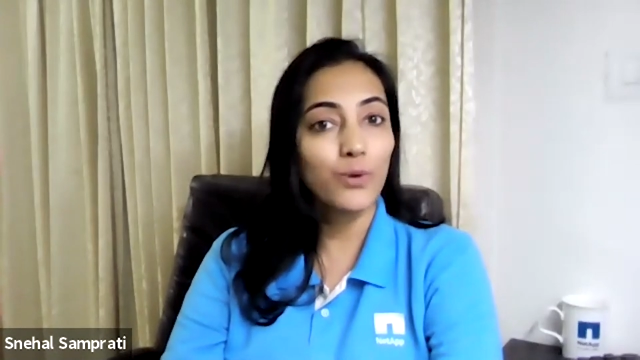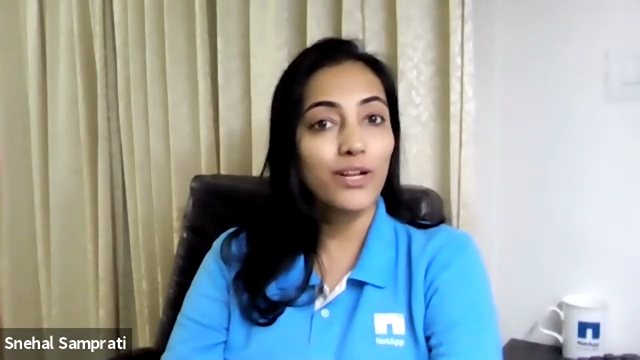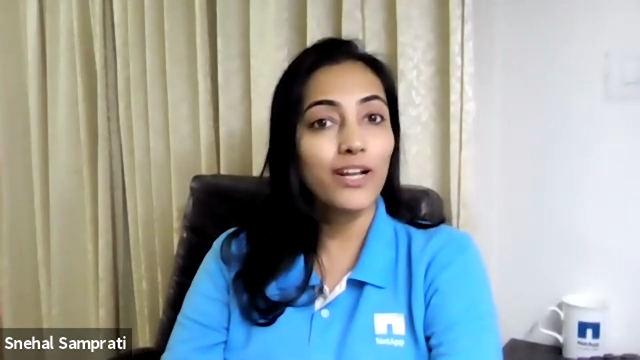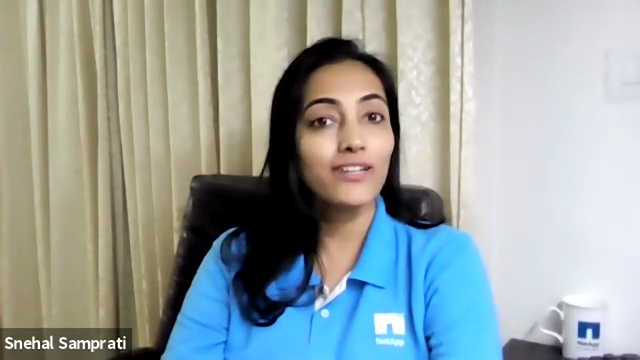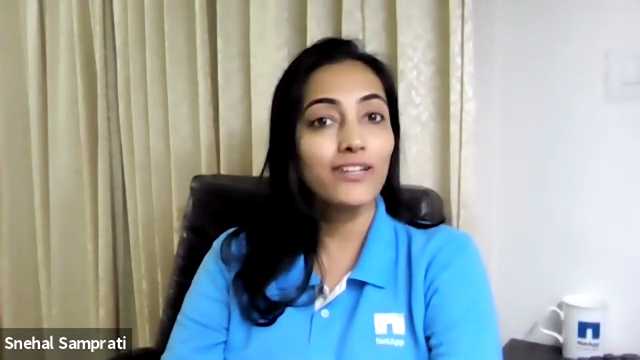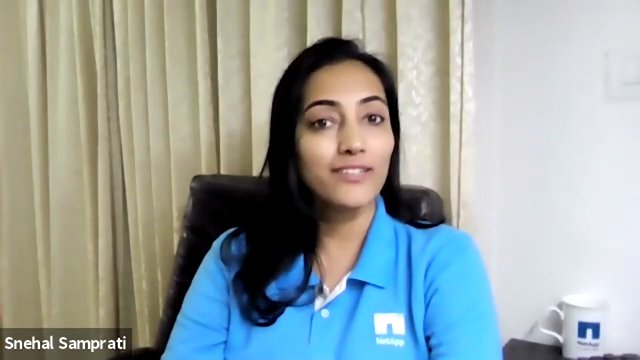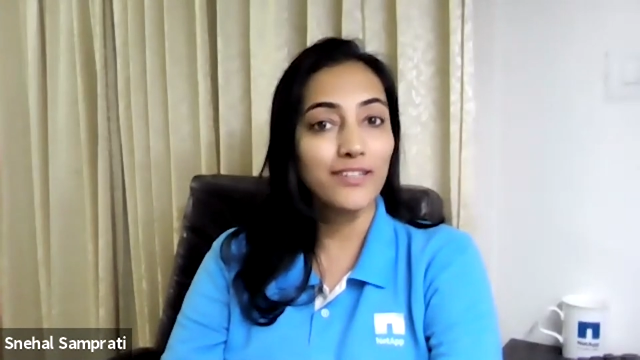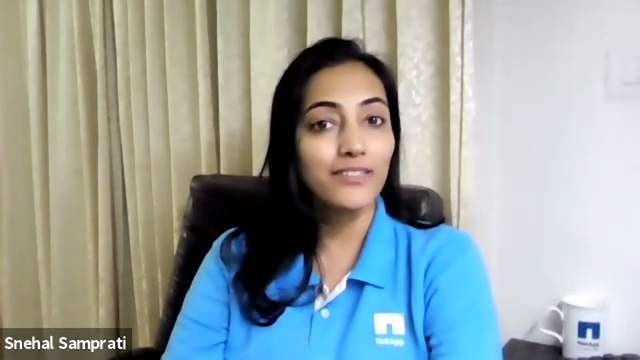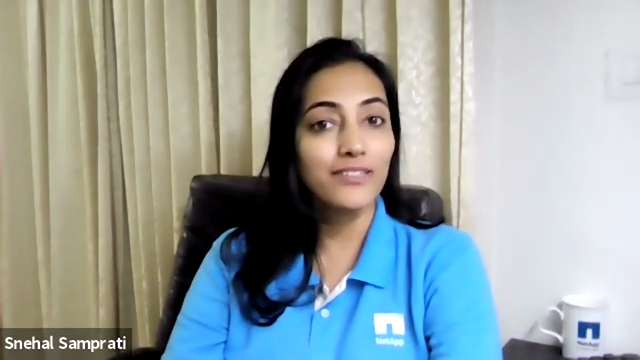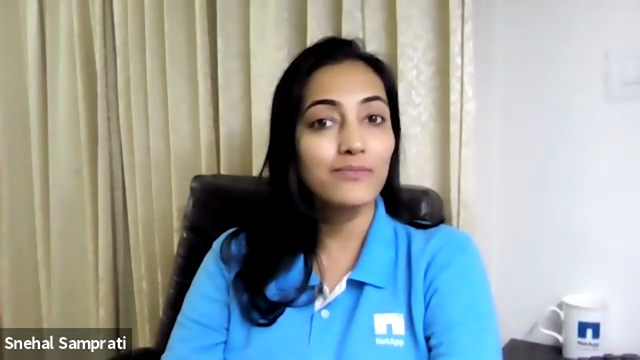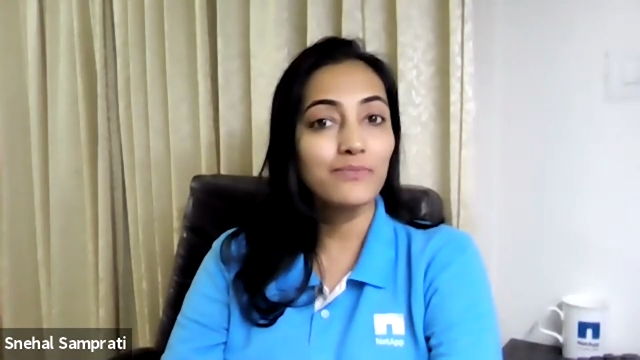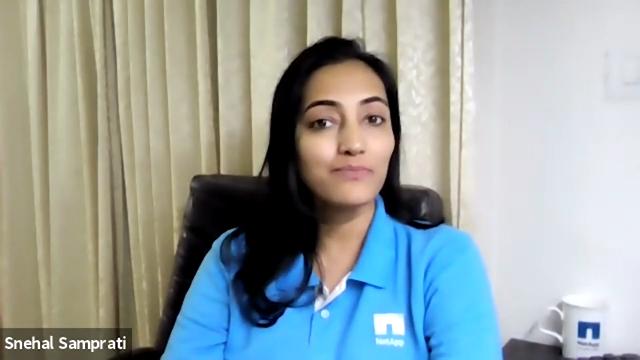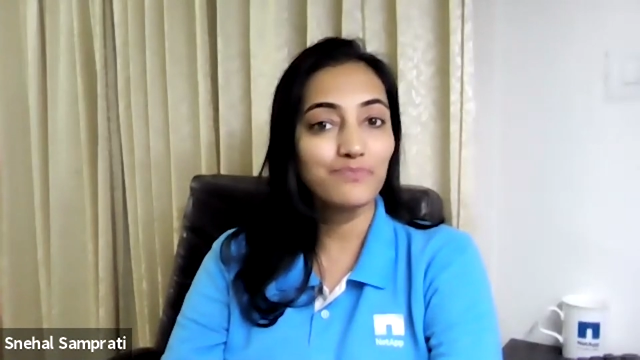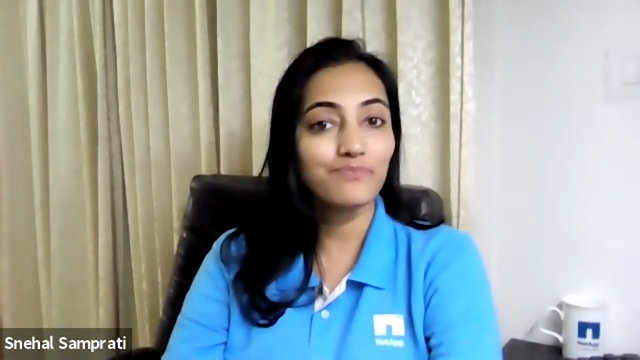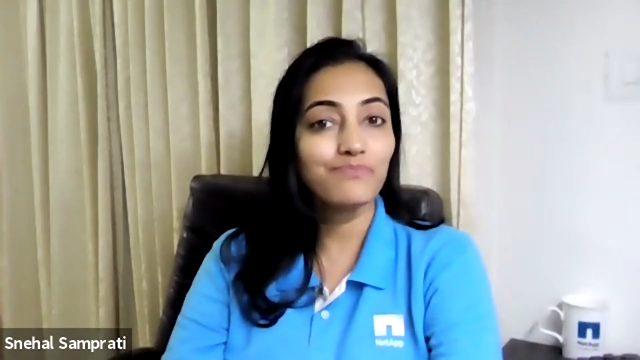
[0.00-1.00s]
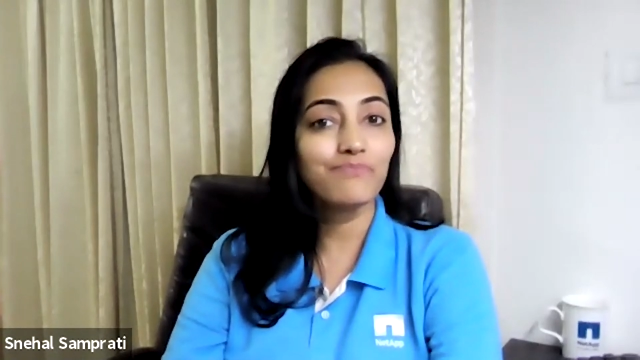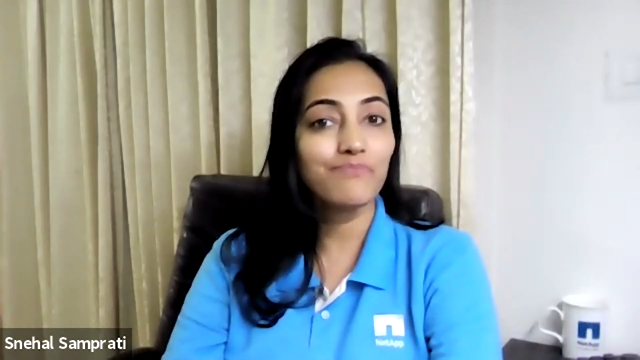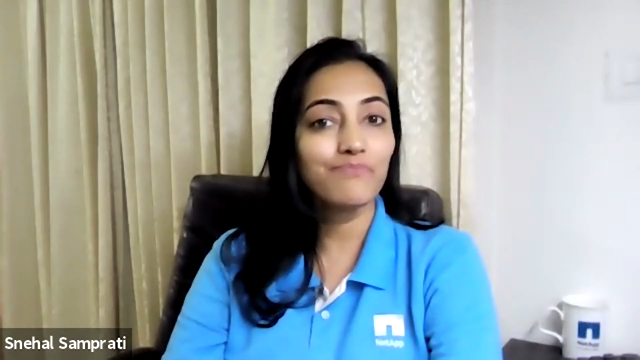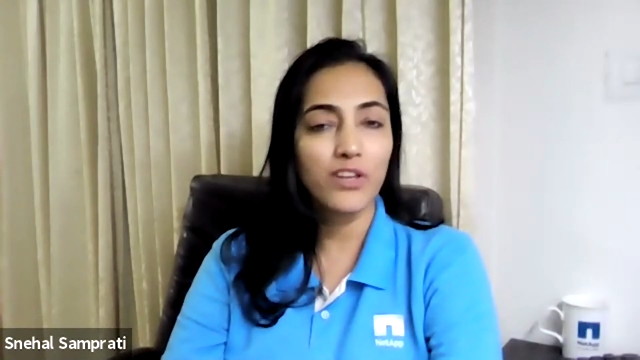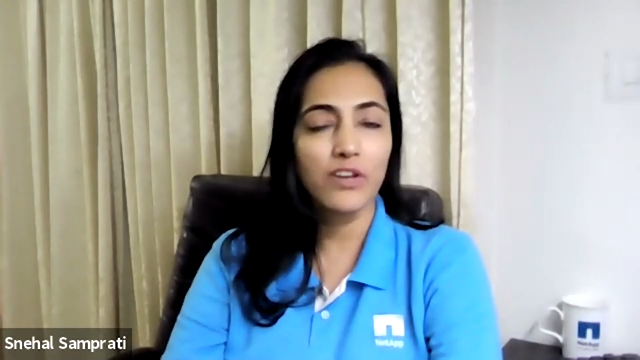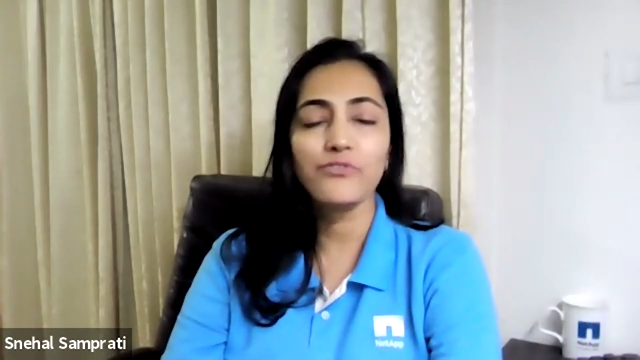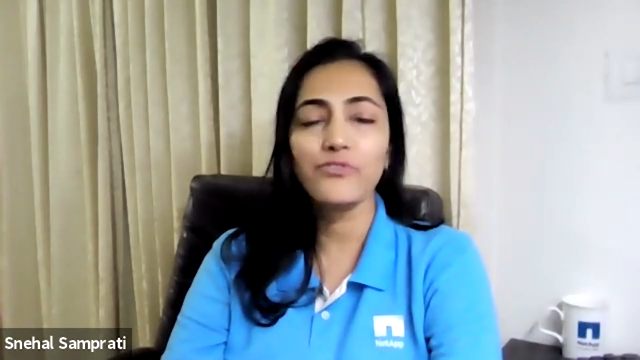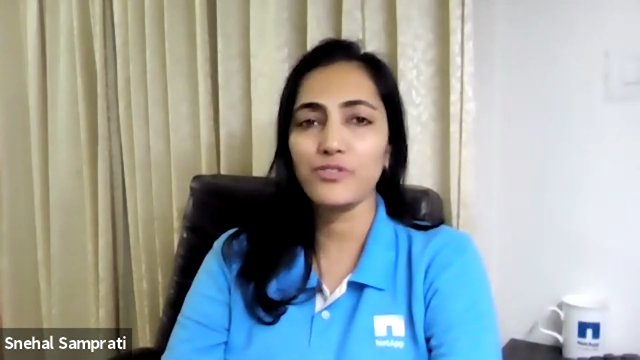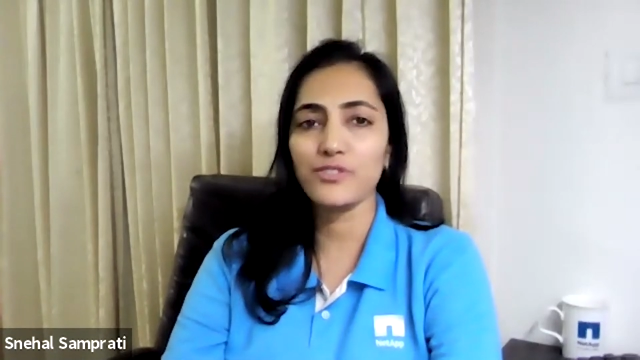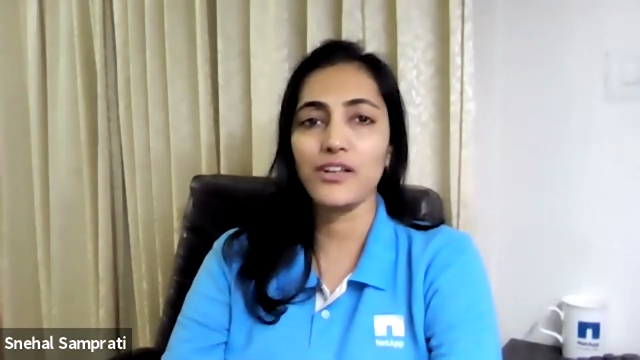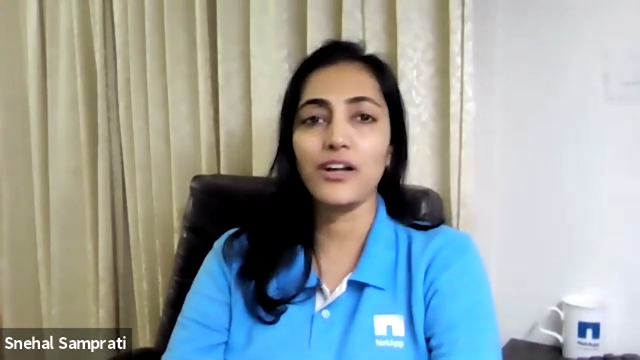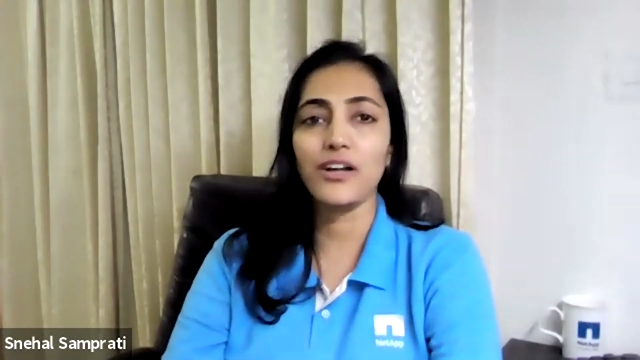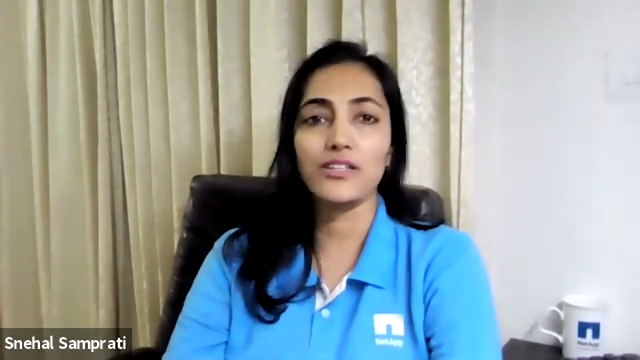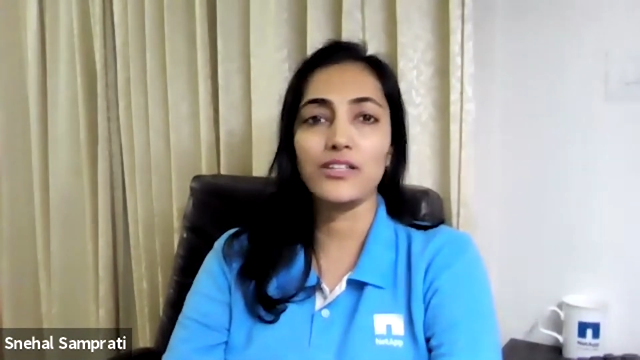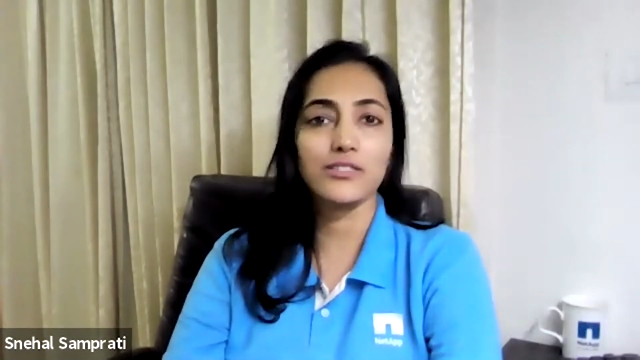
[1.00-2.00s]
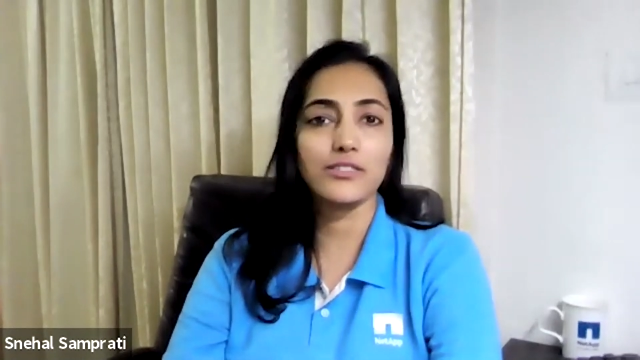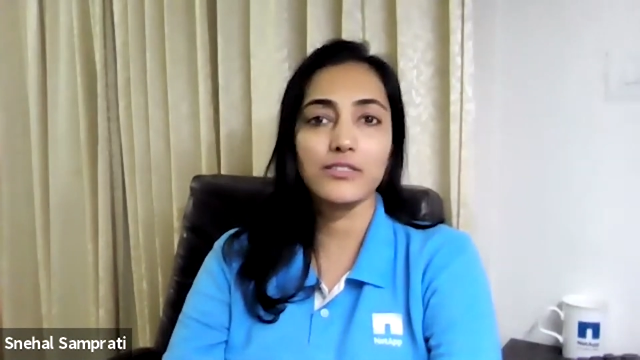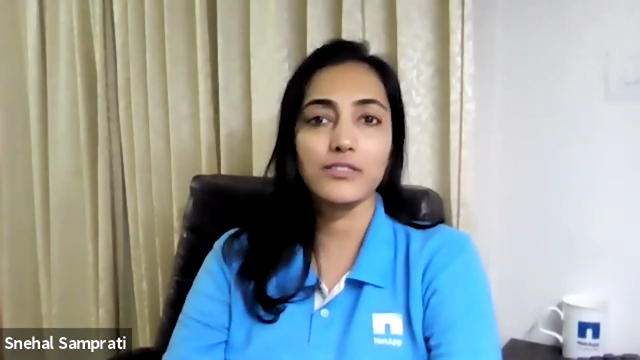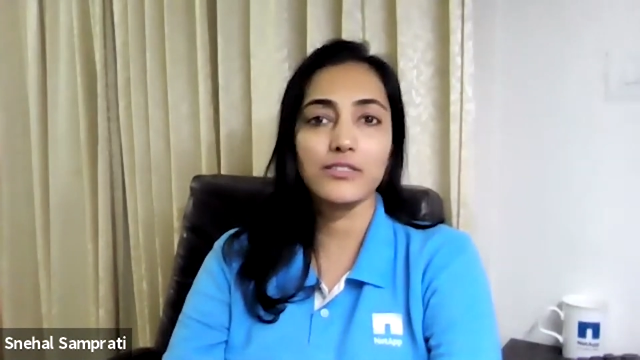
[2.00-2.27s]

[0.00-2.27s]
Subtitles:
what I did? Of course not.